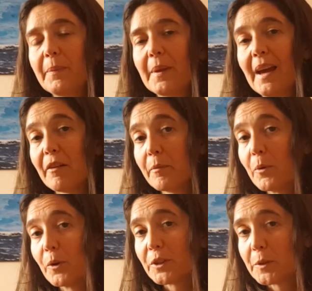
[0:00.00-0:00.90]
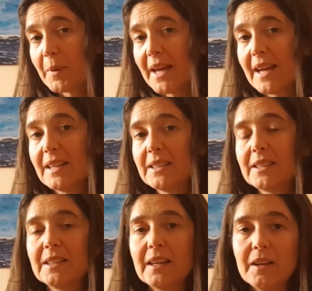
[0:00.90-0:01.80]
have more
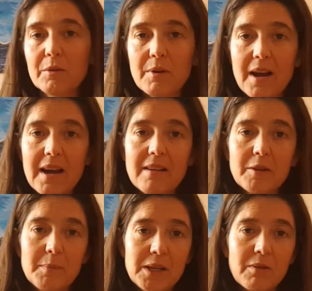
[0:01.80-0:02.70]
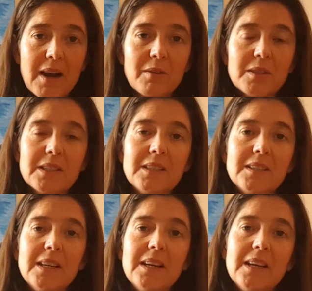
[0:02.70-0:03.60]
space and arrive and be grounded
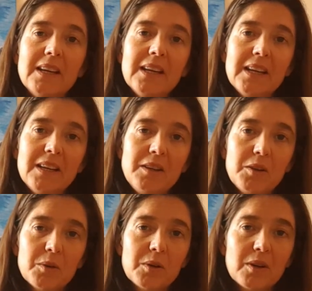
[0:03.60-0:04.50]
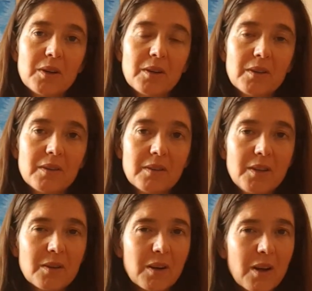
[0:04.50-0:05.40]
in your
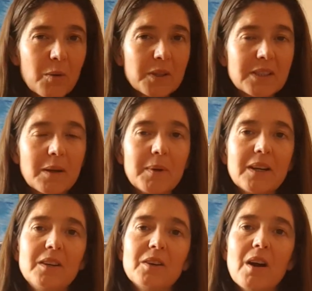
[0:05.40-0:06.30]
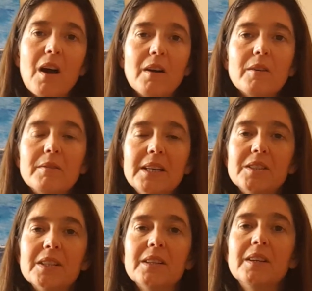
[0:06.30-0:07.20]
lower stomach and your hara
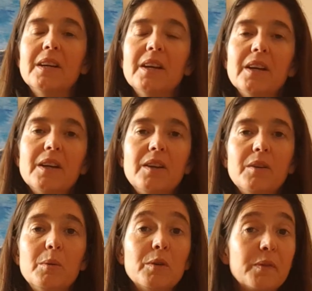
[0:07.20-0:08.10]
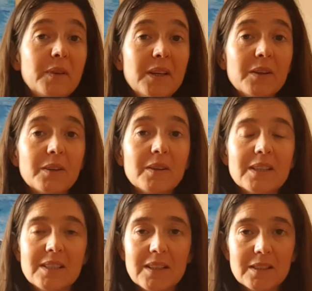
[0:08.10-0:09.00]
region, you will feel a
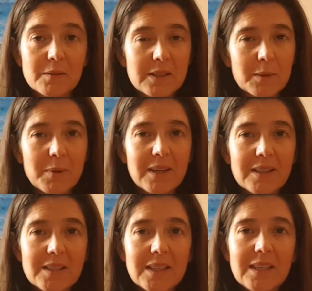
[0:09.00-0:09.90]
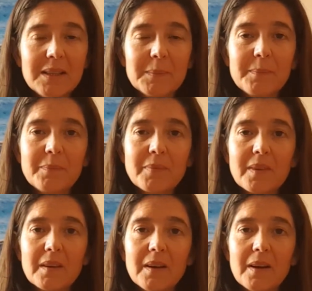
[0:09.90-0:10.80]
sense of stability,
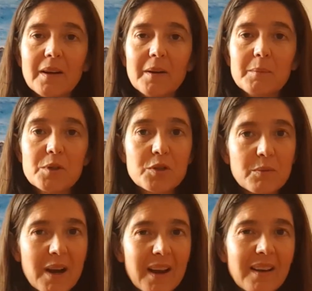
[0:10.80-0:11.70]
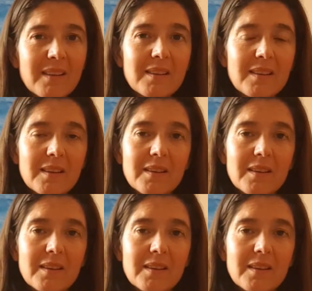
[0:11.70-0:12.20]
strength,